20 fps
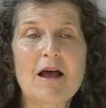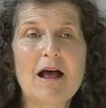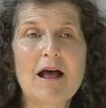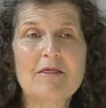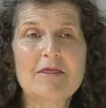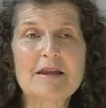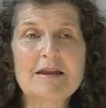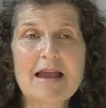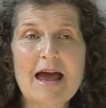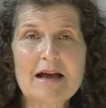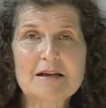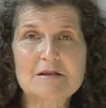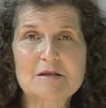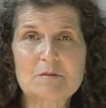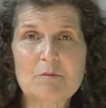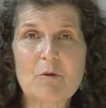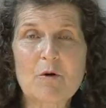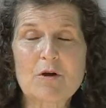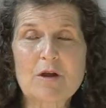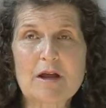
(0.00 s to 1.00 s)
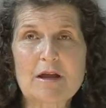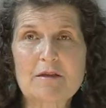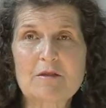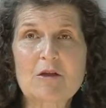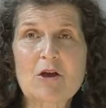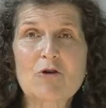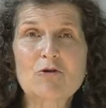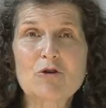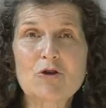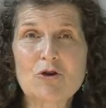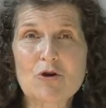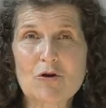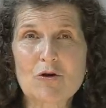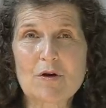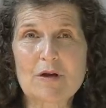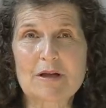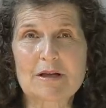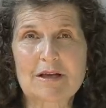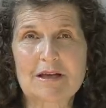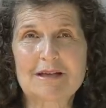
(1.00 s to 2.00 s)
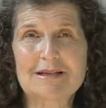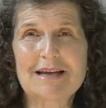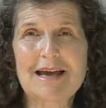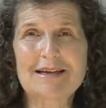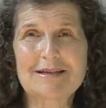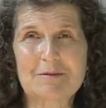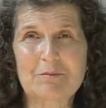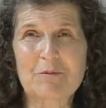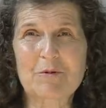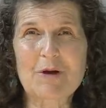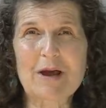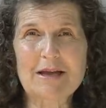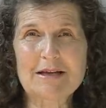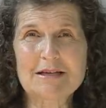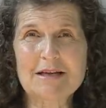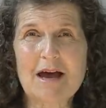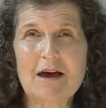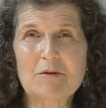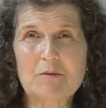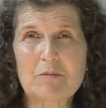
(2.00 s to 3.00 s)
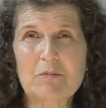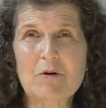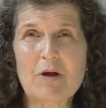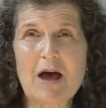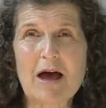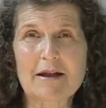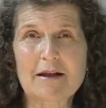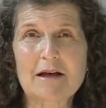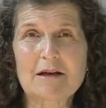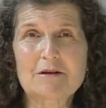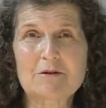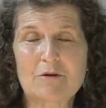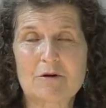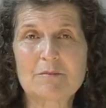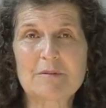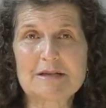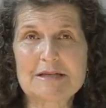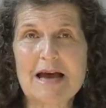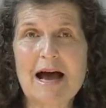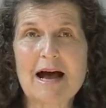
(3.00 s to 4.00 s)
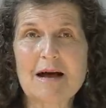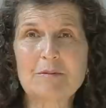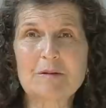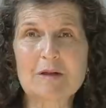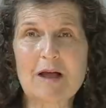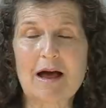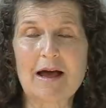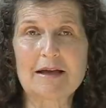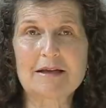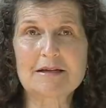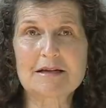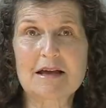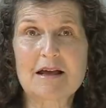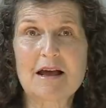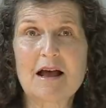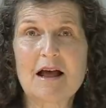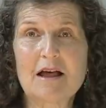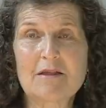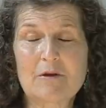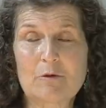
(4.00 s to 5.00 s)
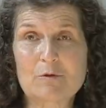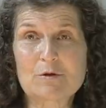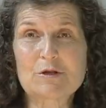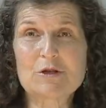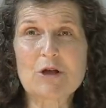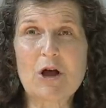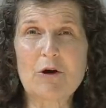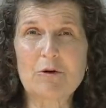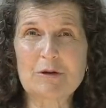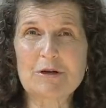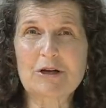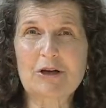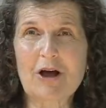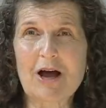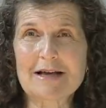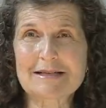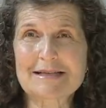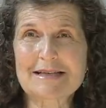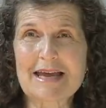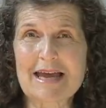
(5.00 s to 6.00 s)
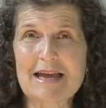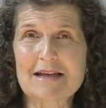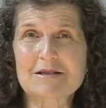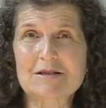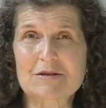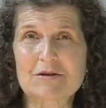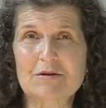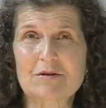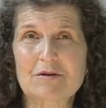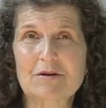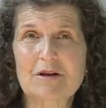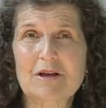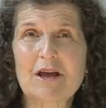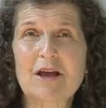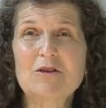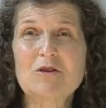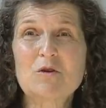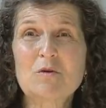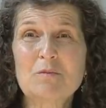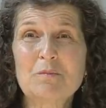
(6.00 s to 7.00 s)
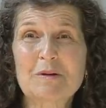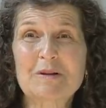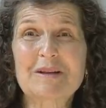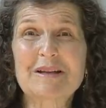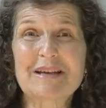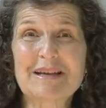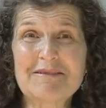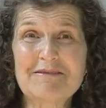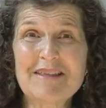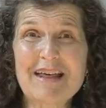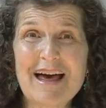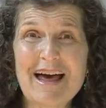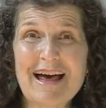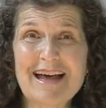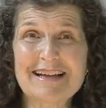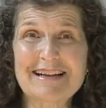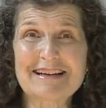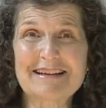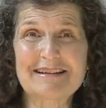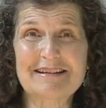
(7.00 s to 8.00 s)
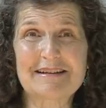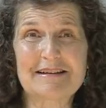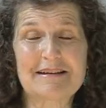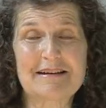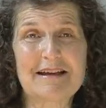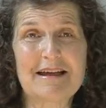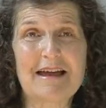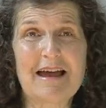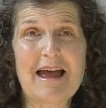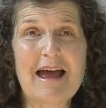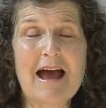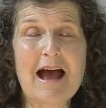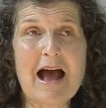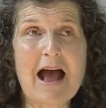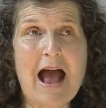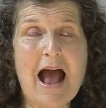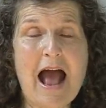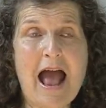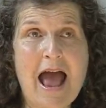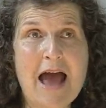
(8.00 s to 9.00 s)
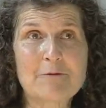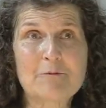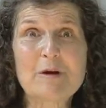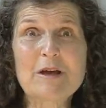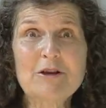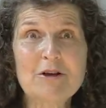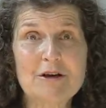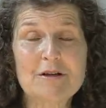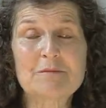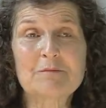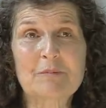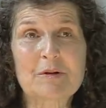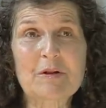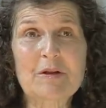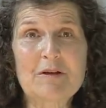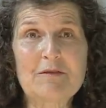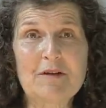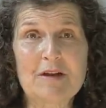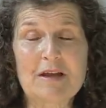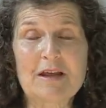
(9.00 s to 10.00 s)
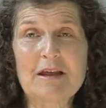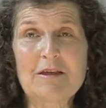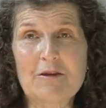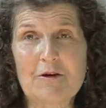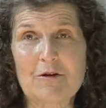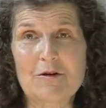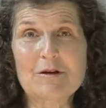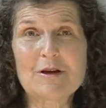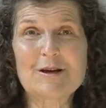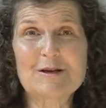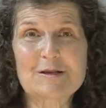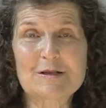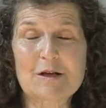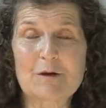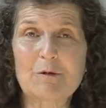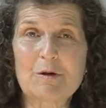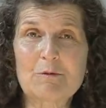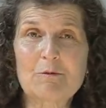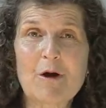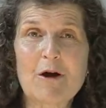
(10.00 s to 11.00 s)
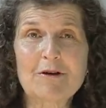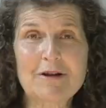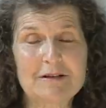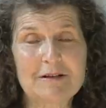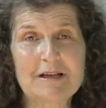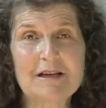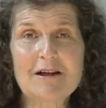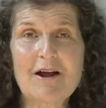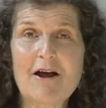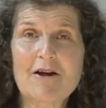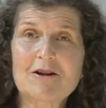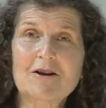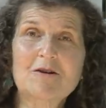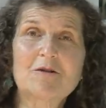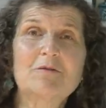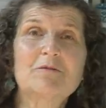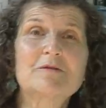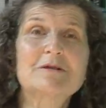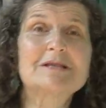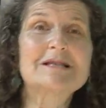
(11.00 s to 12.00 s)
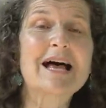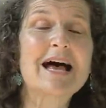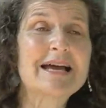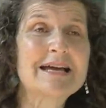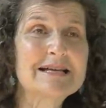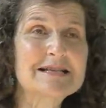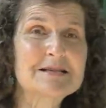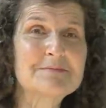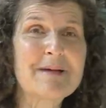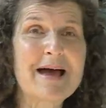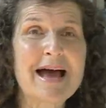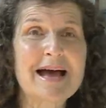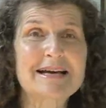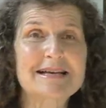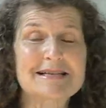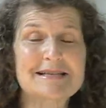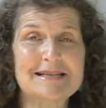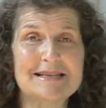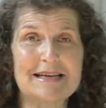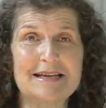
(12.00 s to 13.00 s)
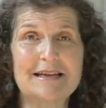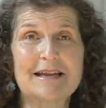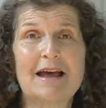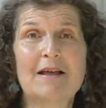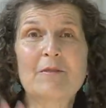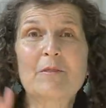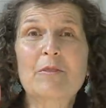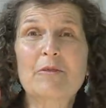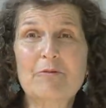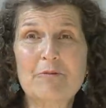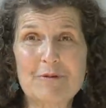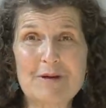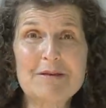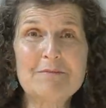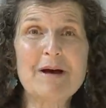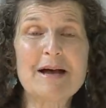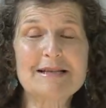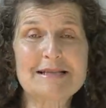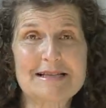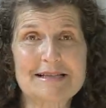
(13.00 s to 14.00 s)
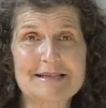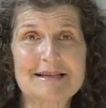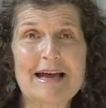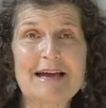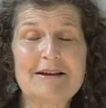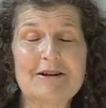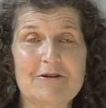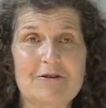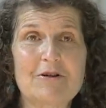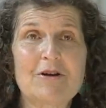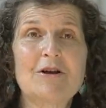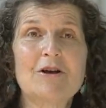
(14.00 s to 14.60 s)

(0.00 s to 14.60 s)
the next morning their urine contained a breakdown product or metabolite that was known to cause cancer. Can you believe that? And we couldn't believe it either, so we wrote a lead article for Science magazine, and three months later,